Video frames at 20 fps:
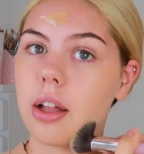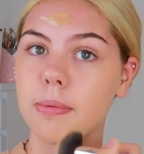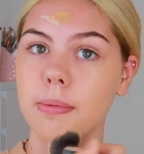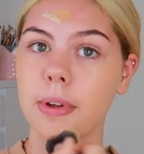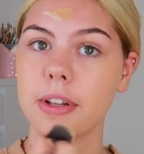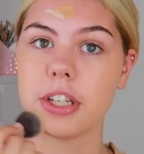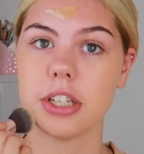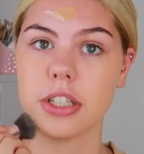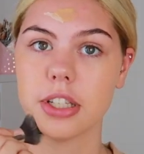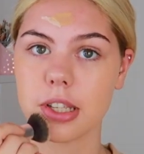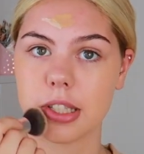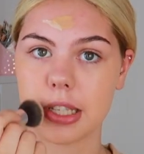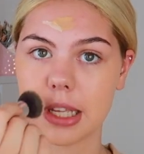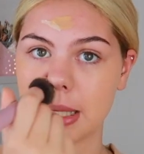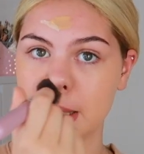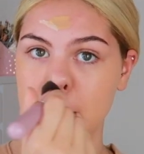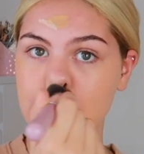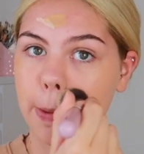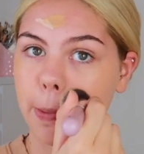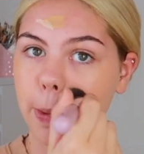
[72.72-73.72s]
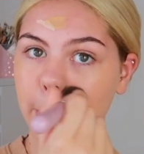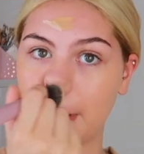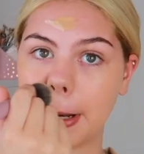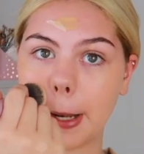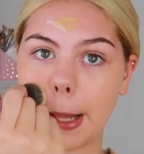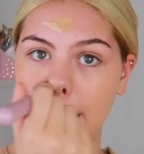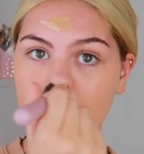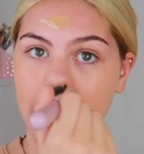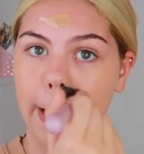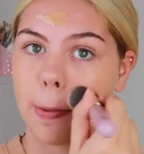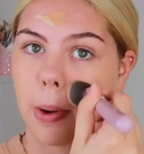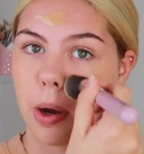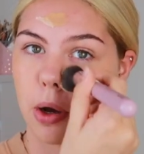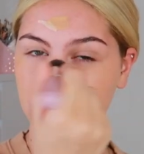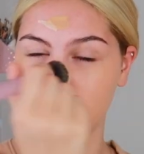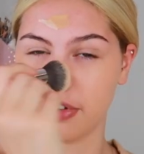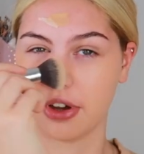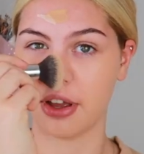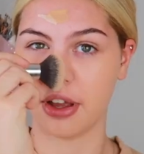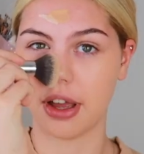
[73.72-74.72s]
my GCSEs and everything like that are
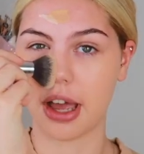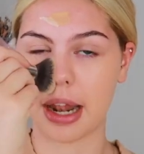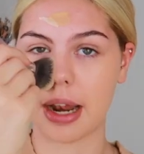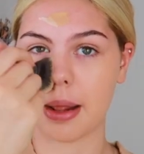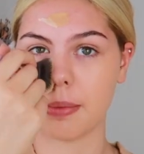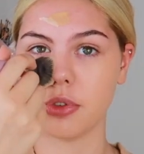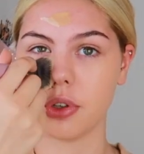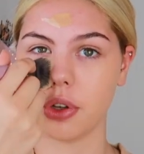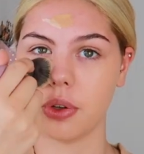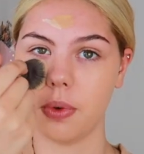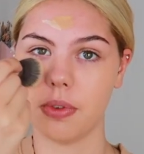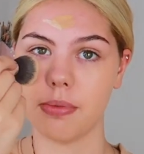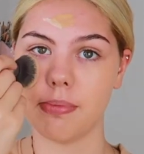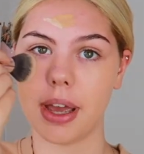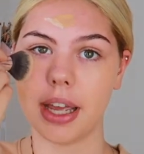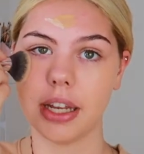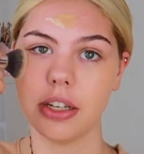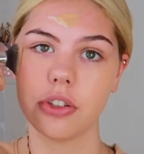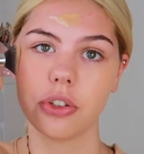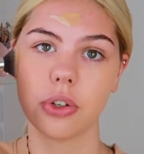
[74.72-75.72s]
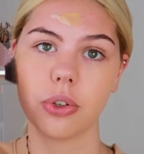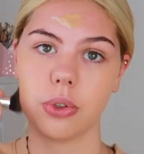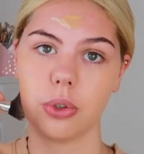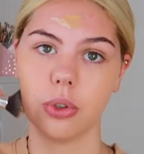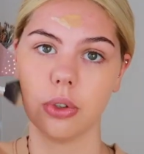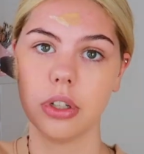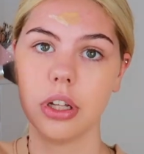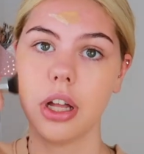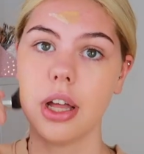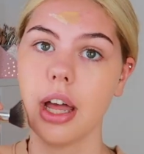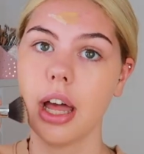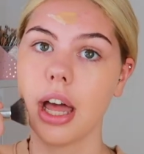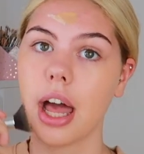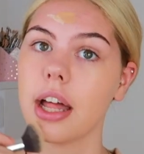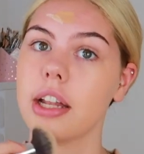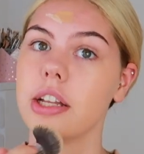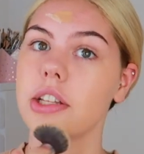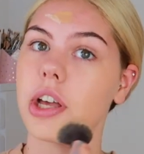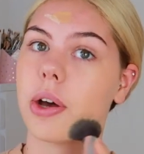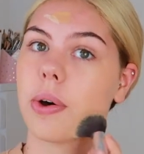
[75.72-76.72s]
over and I'm done with main school.
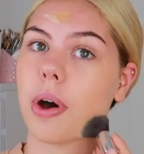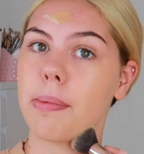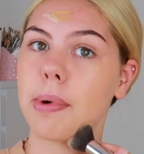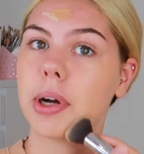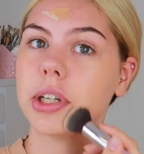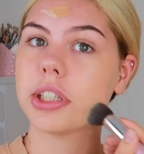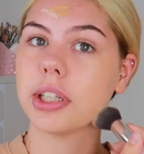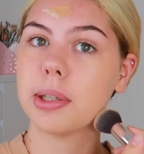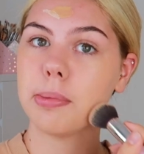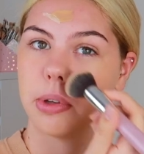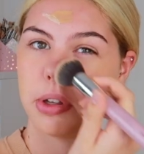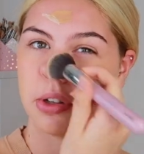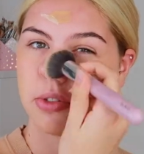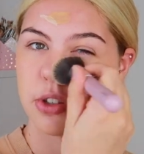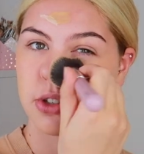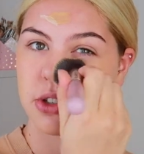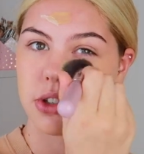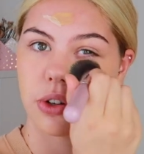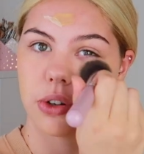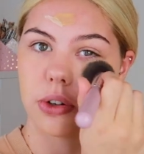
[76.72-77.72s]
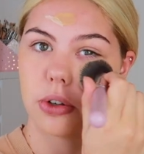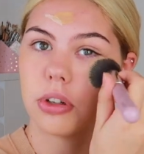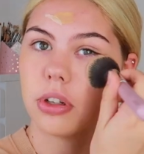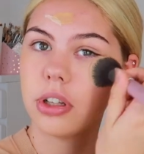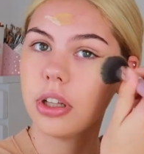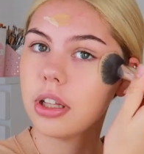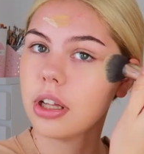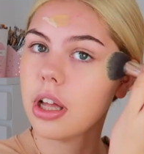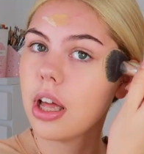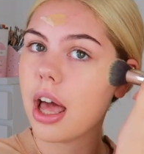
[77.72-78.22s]
And so I'm actually moving school.